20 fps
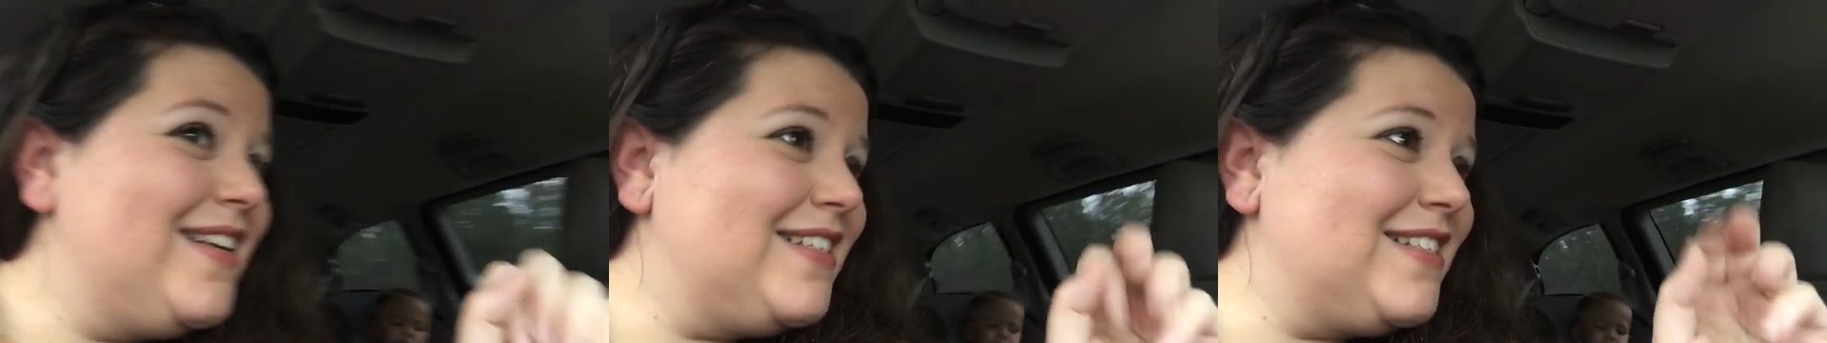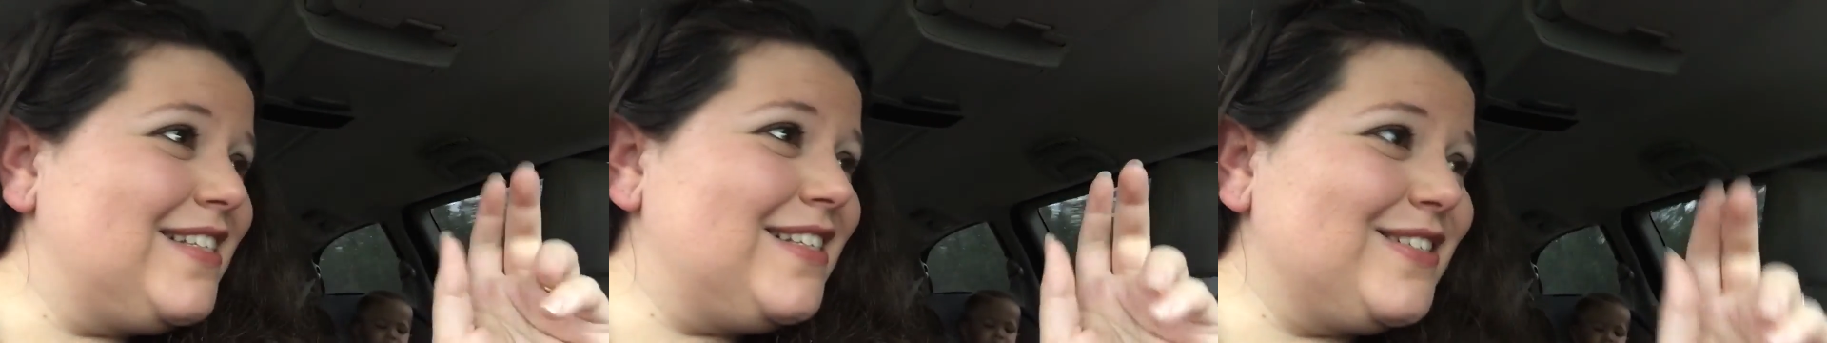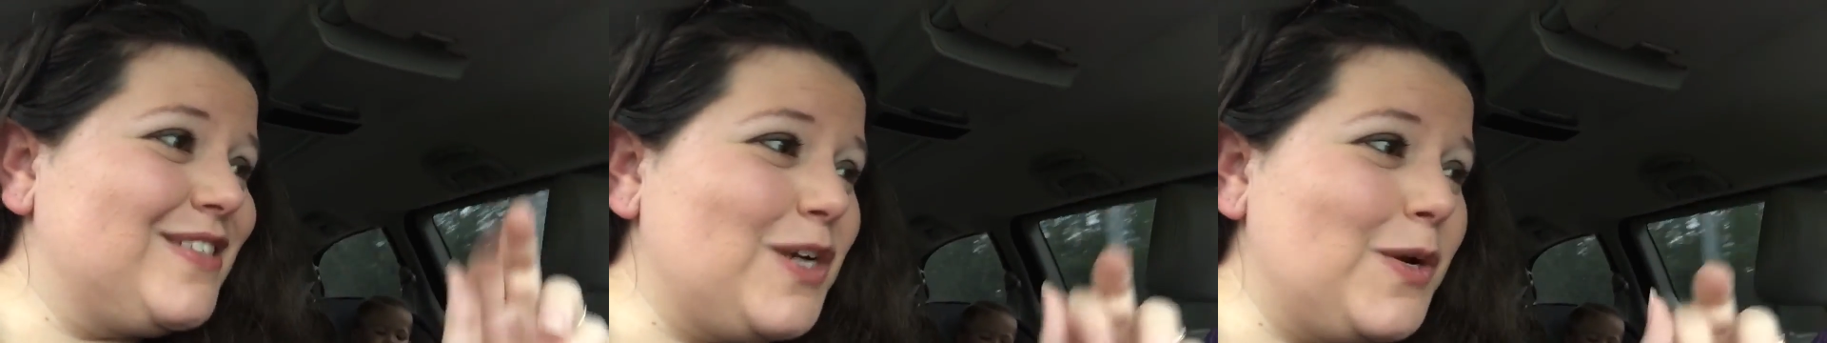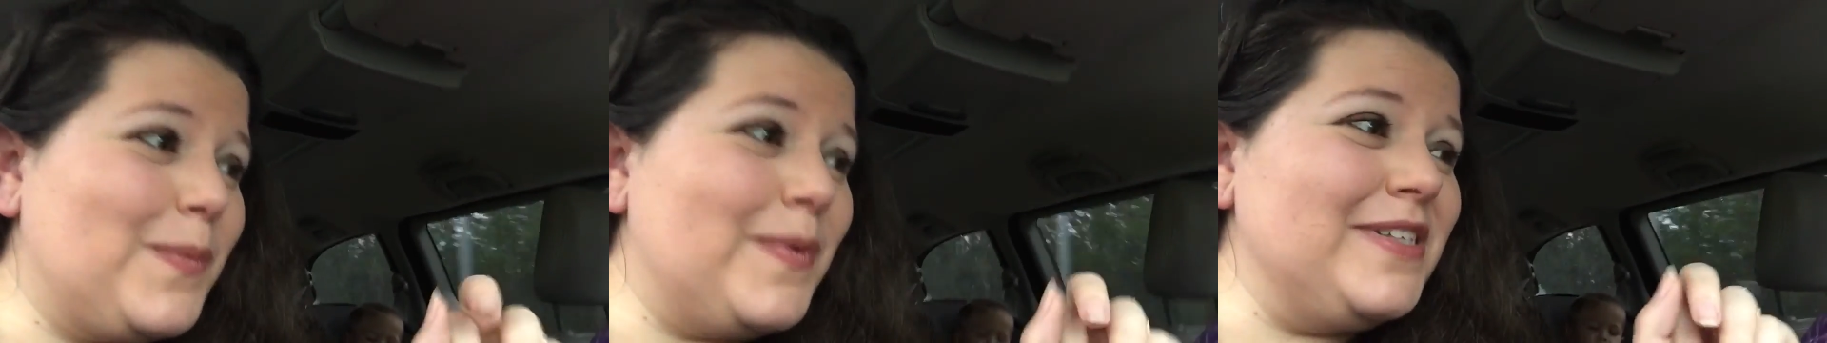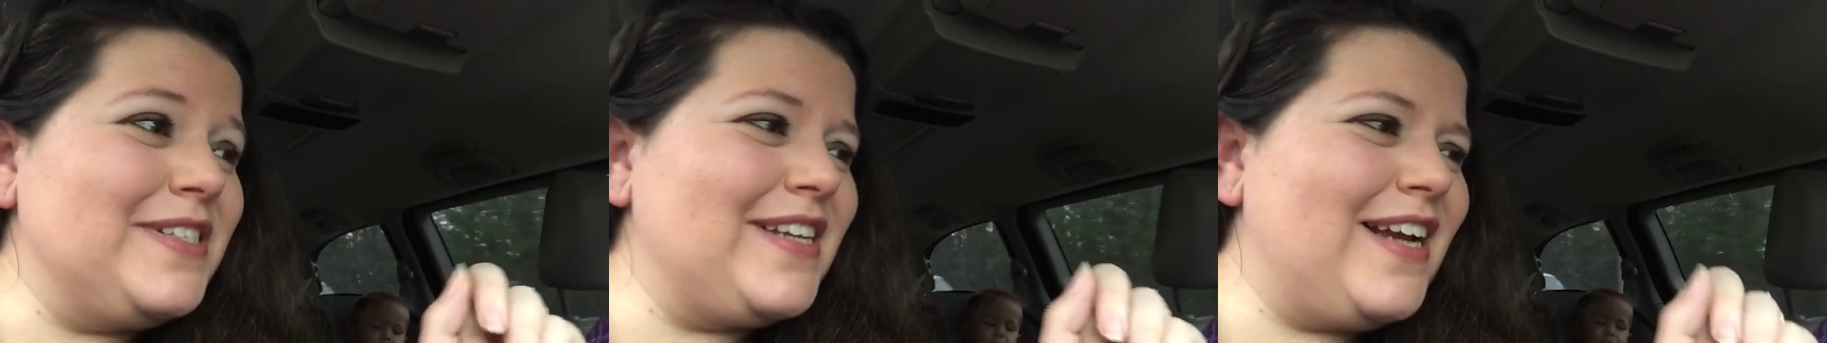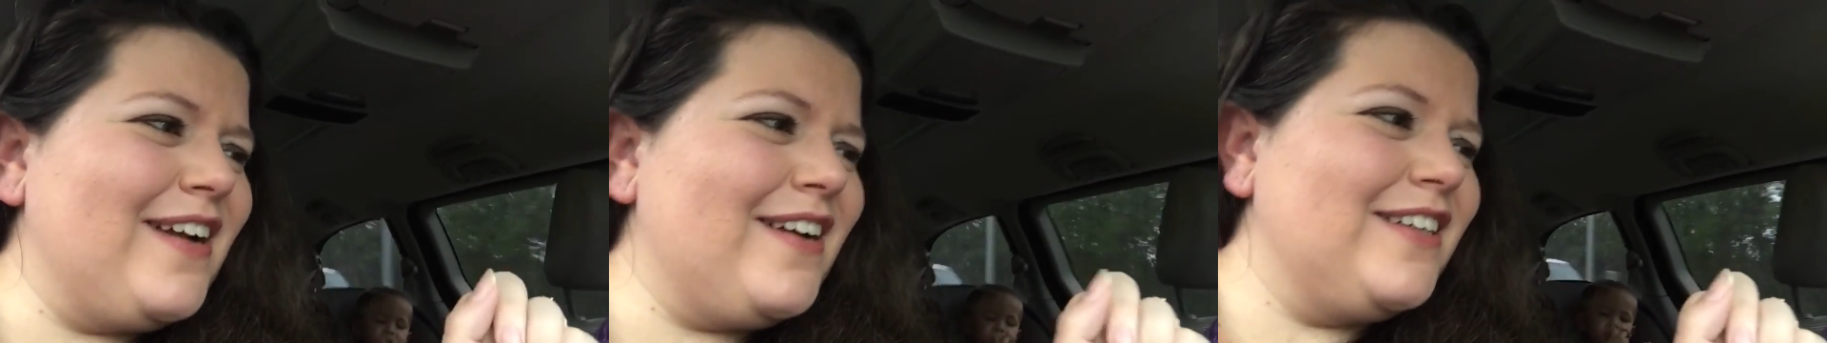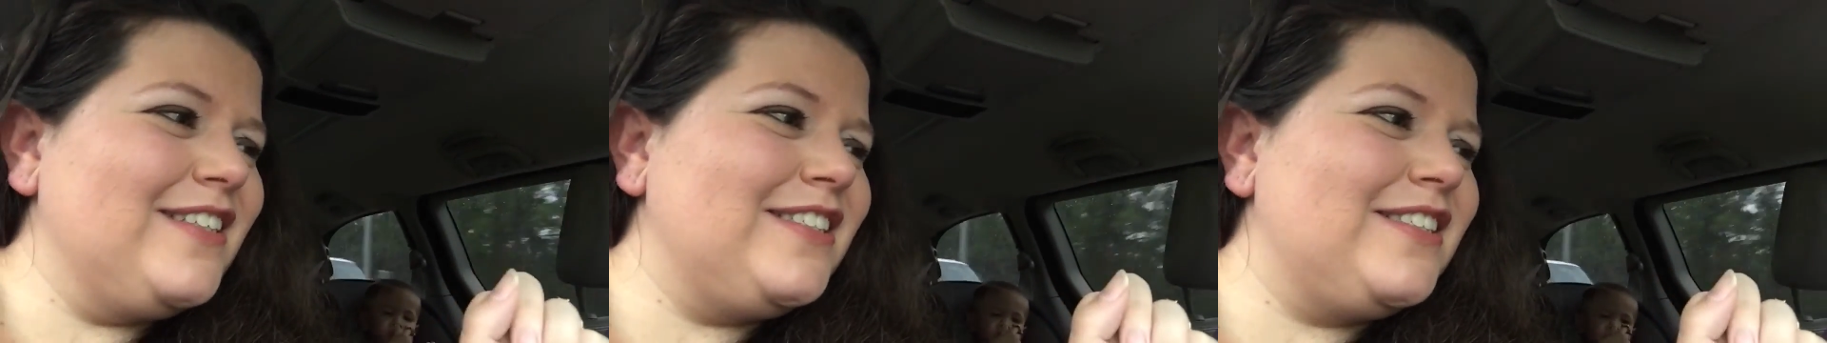since our
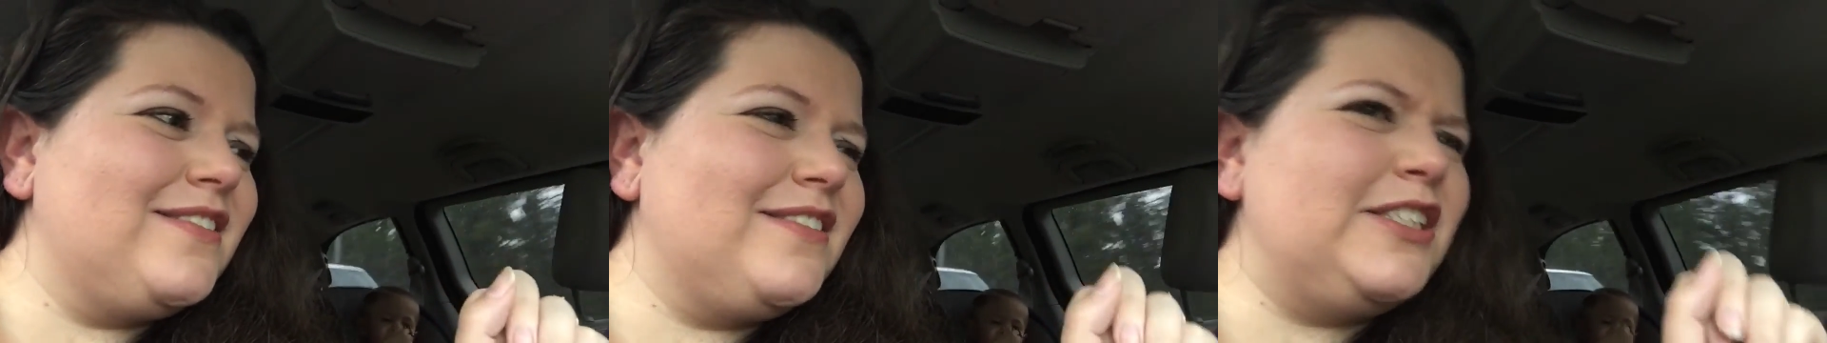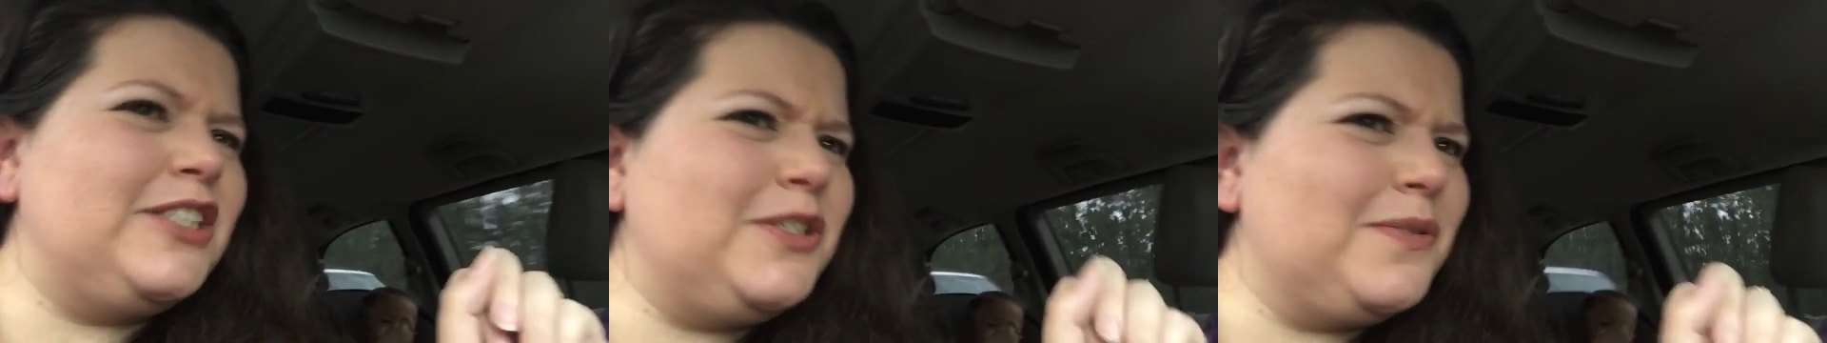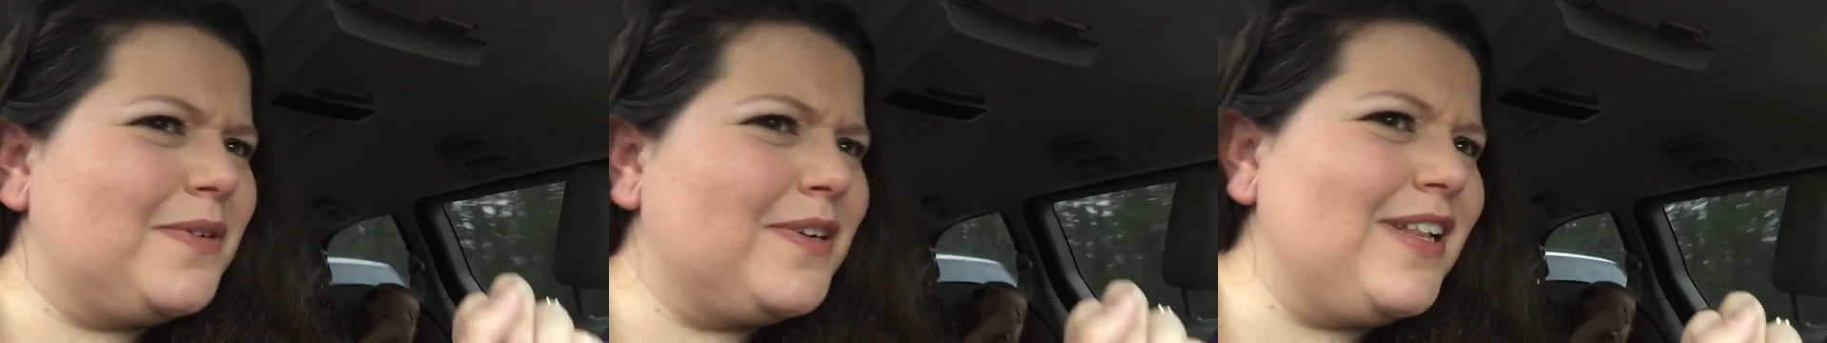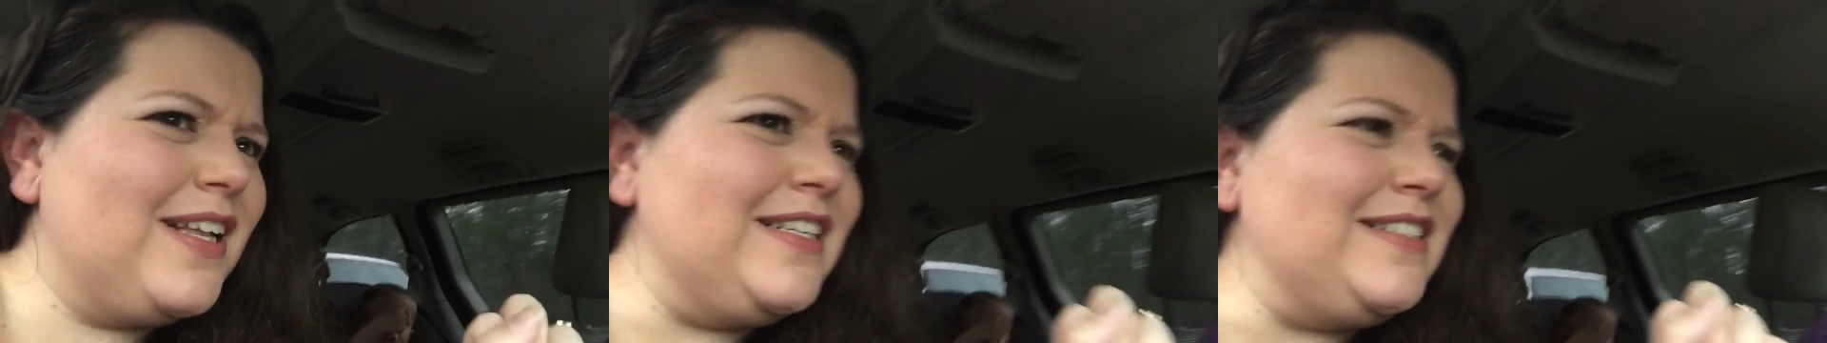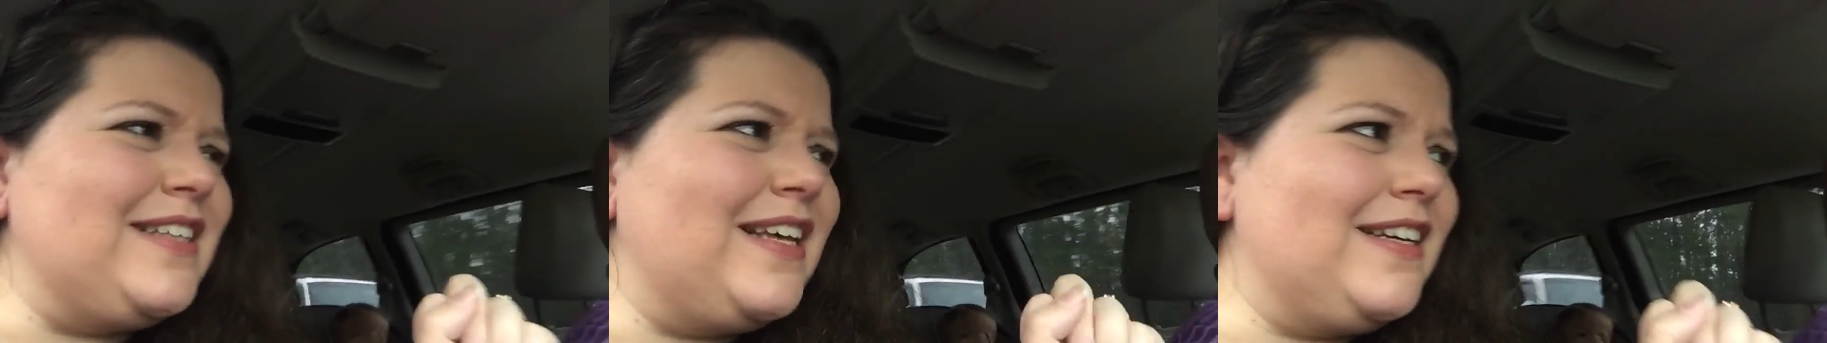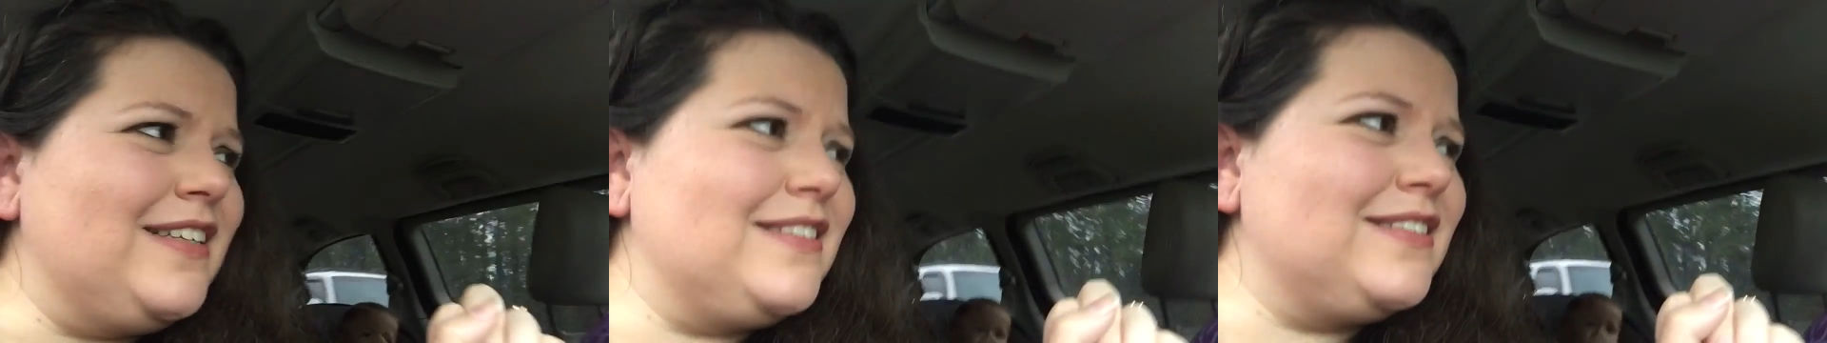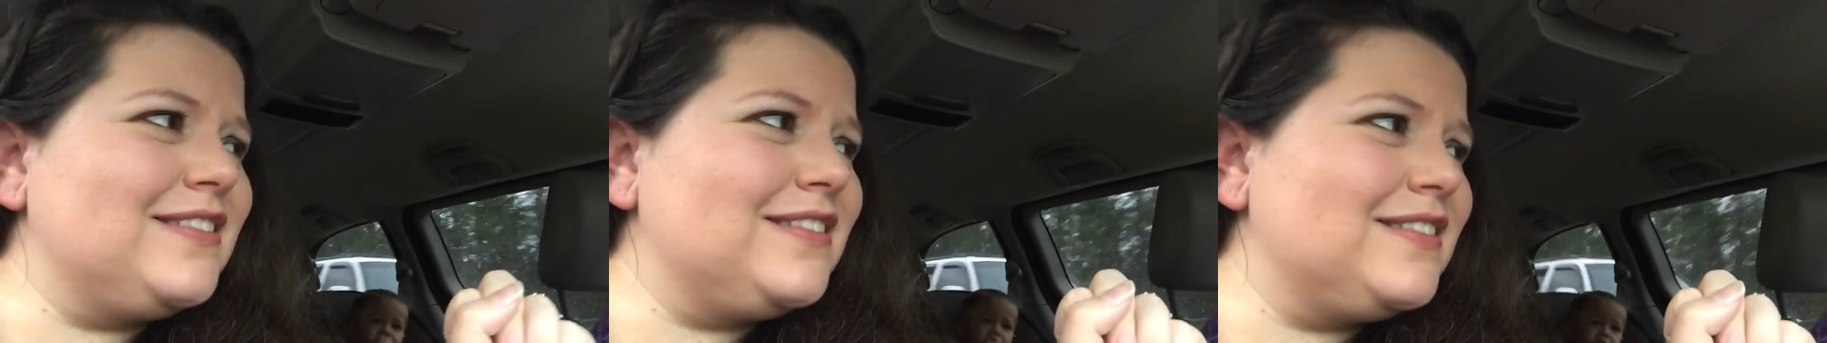miscarriage. Did you realize that?